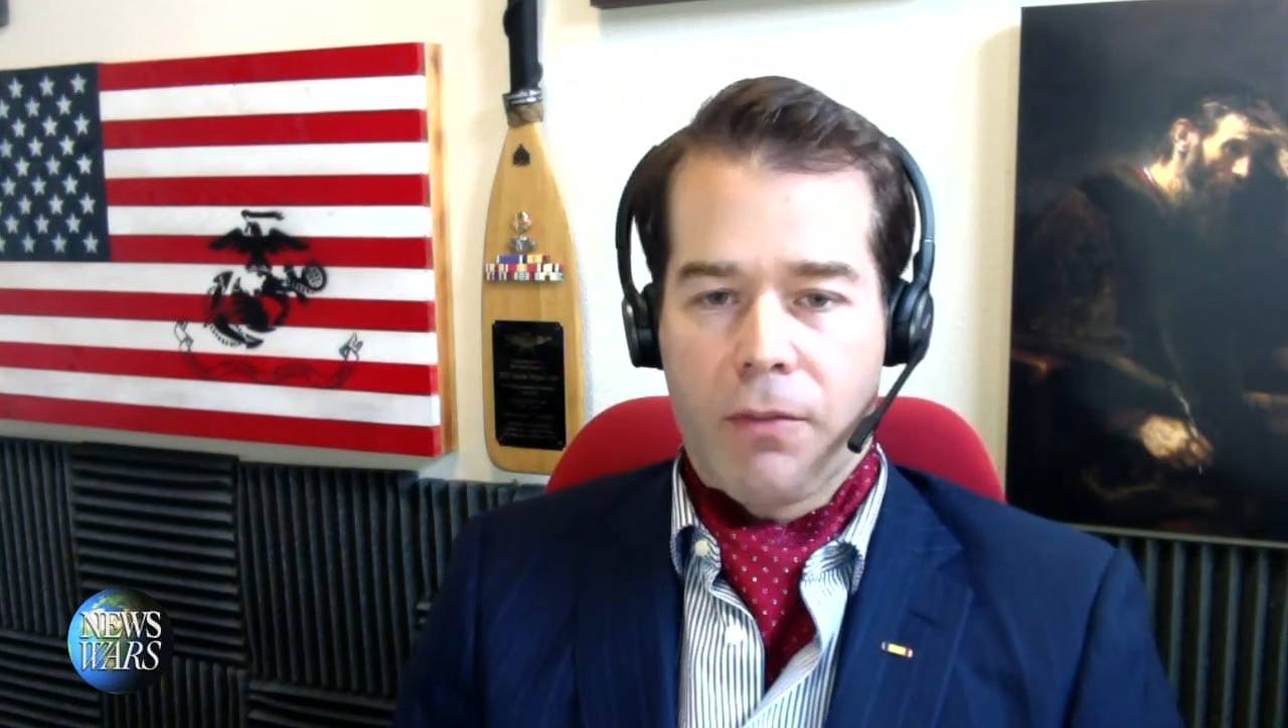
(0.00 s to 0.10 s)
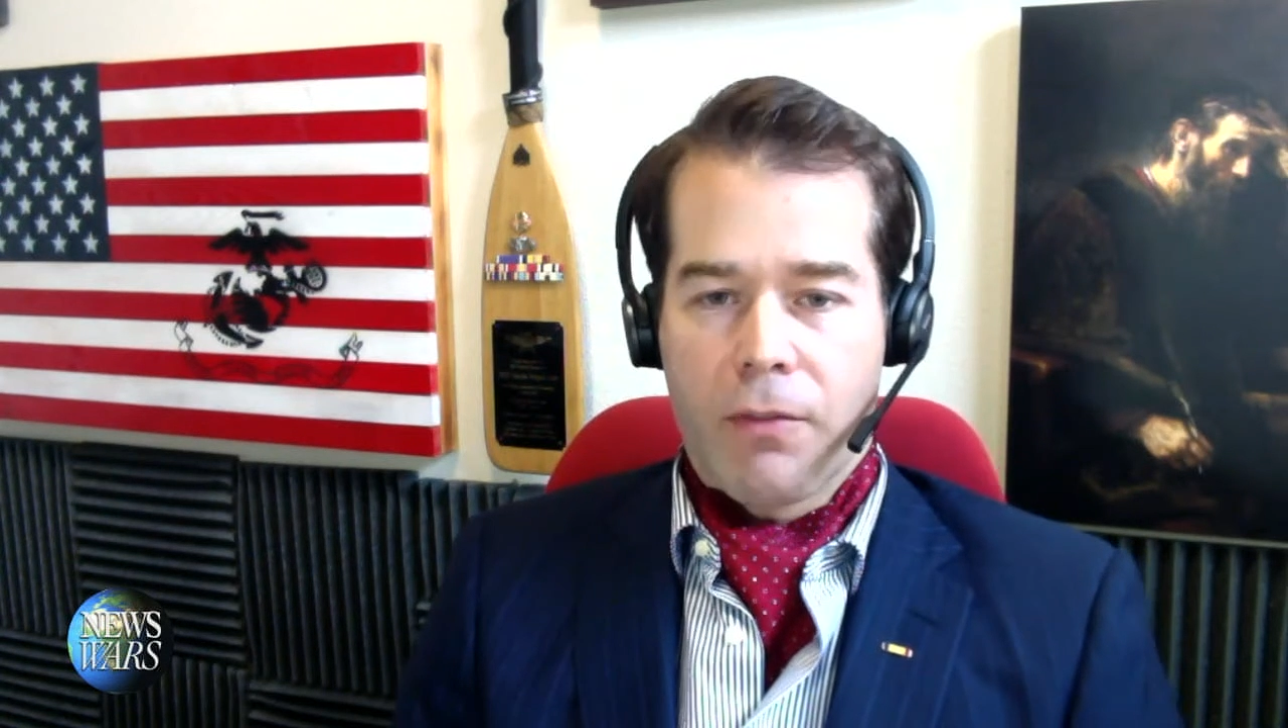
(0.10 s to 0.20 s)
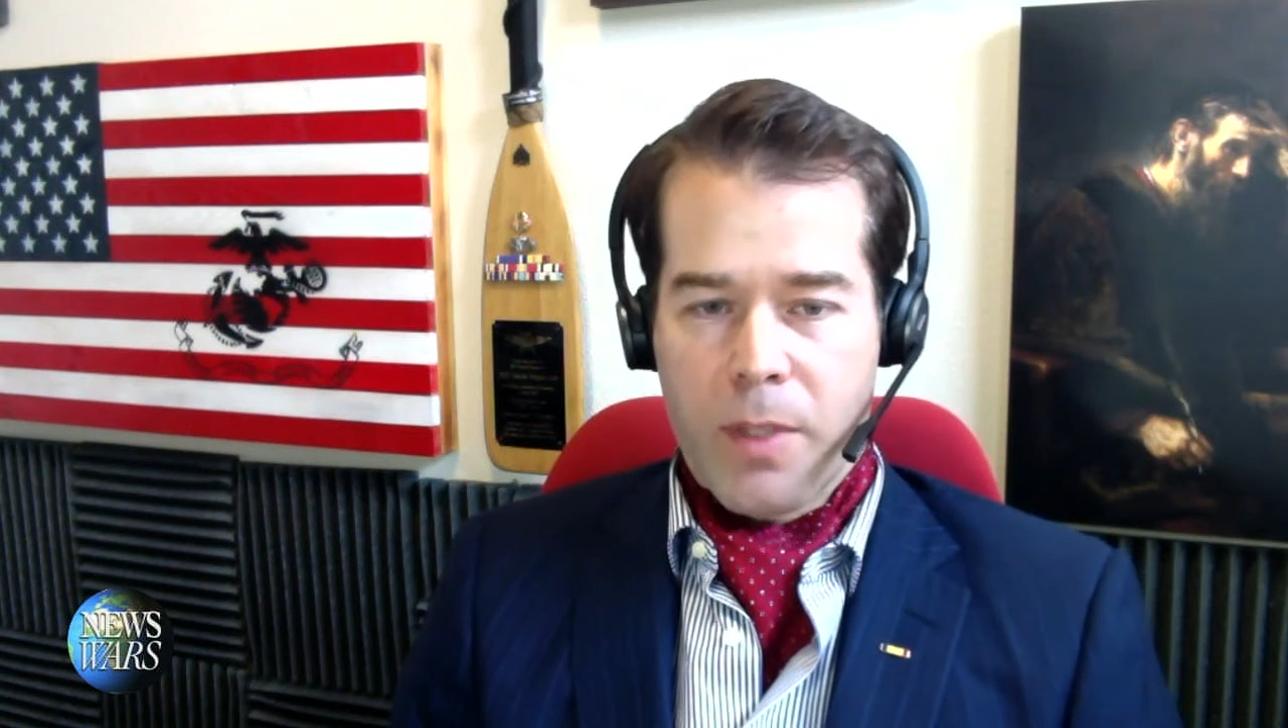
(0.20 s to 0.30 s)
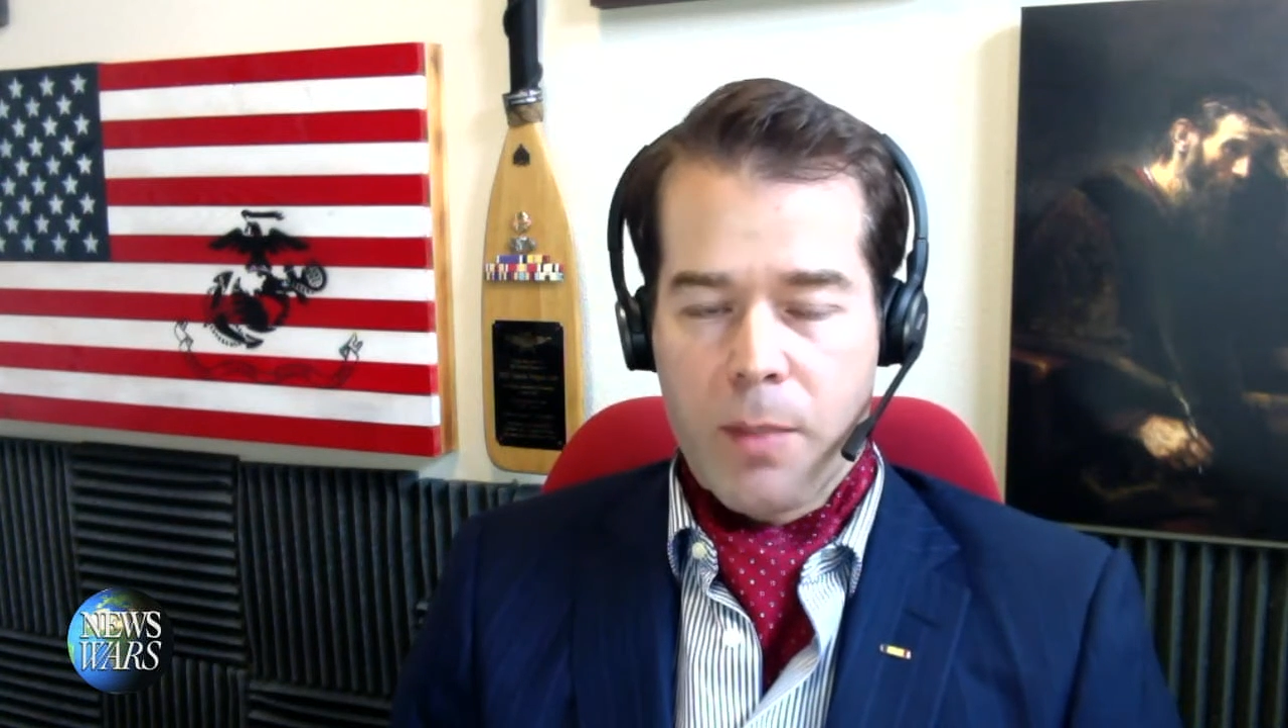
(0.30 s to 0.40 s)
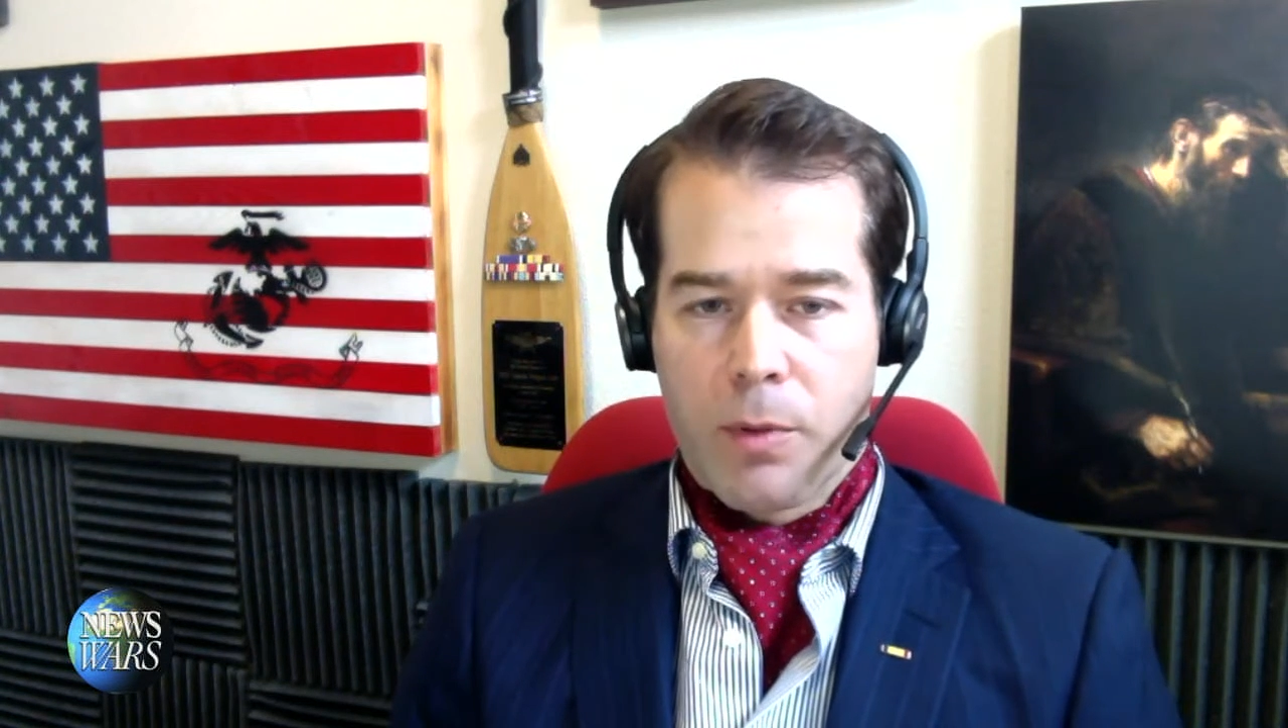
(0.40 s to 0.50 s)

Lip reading: a free